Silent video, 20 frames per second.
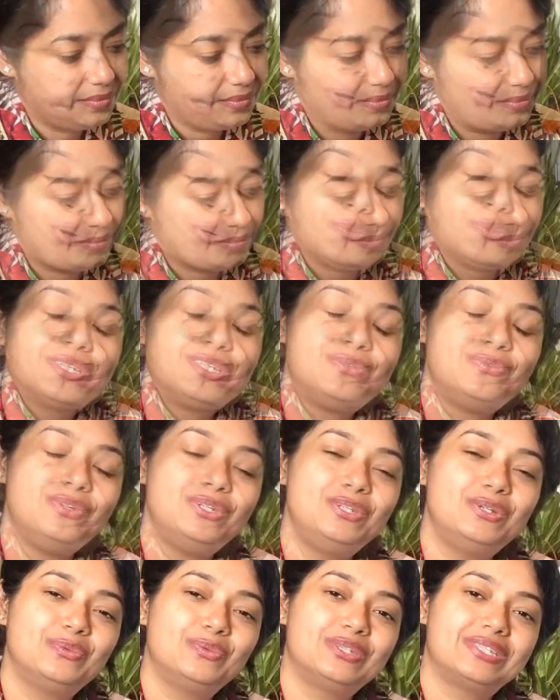Hope this
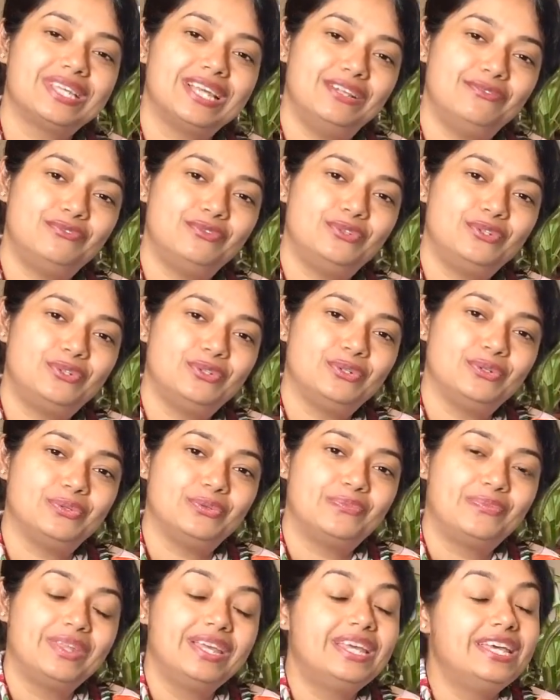video was helpful to you.
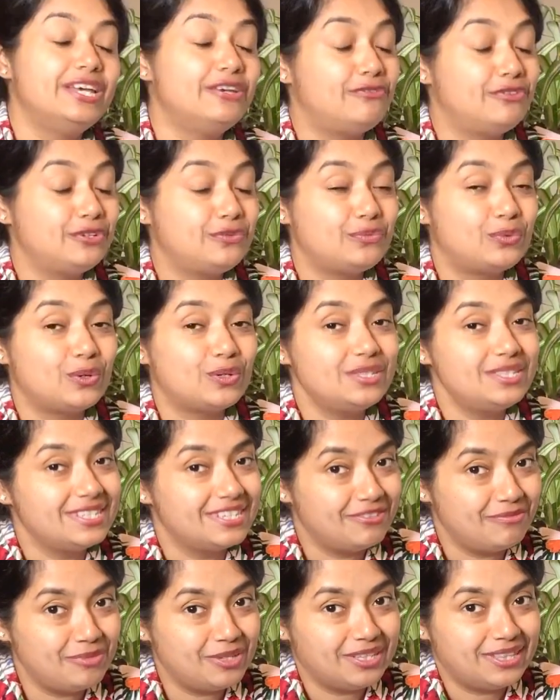If it was,
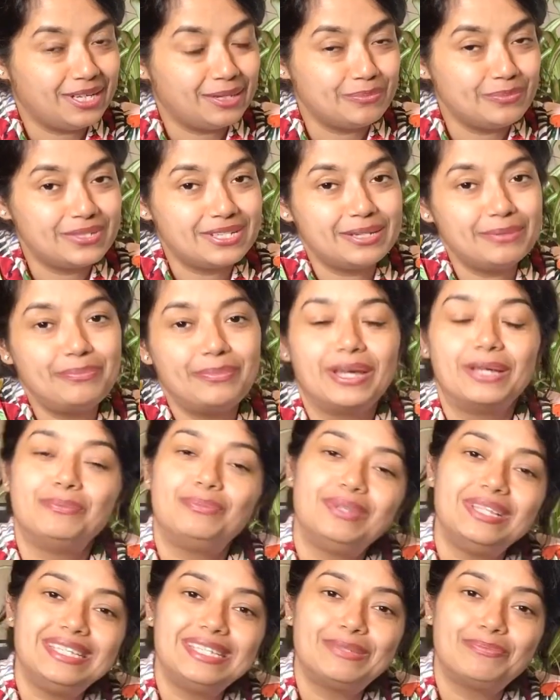give me a thumbs up and
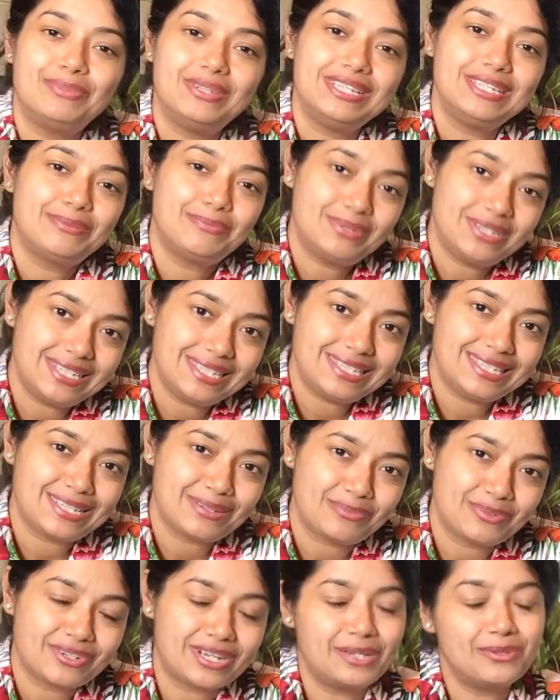please
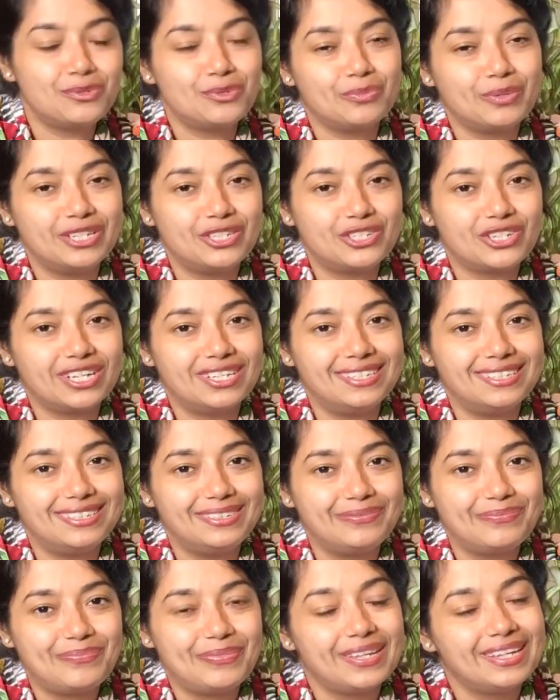subscribe to my channel.
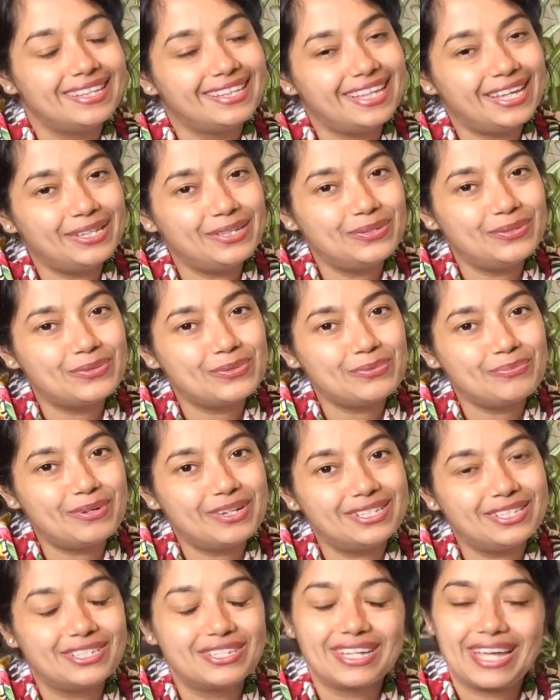Thank you so
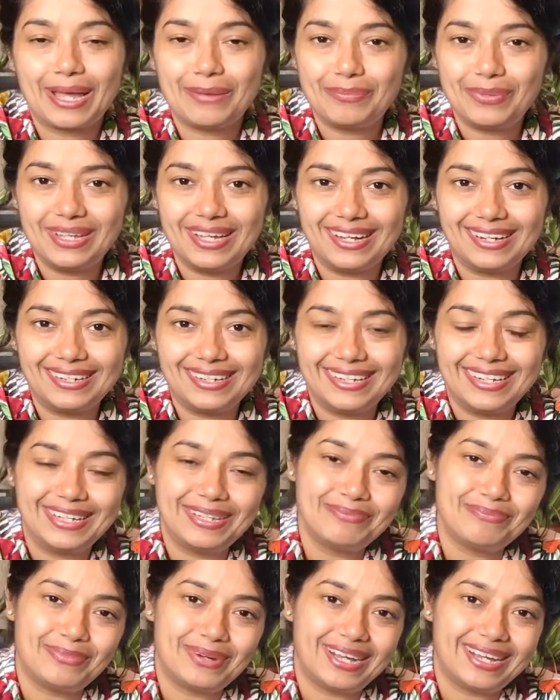much. Happy
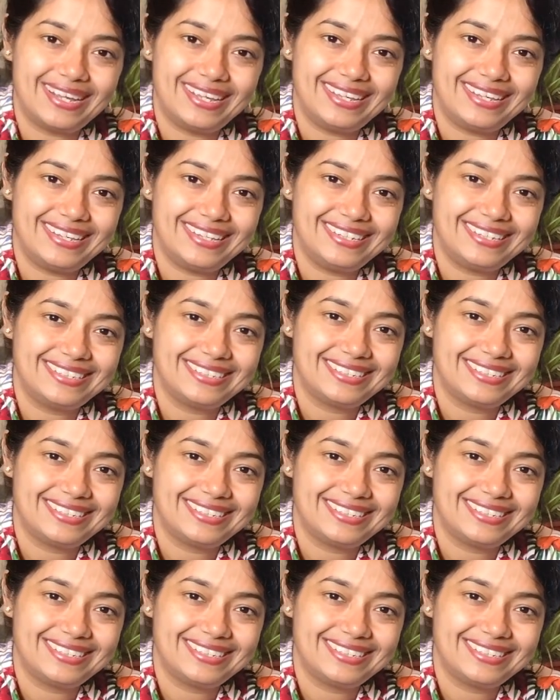gardening. Bye.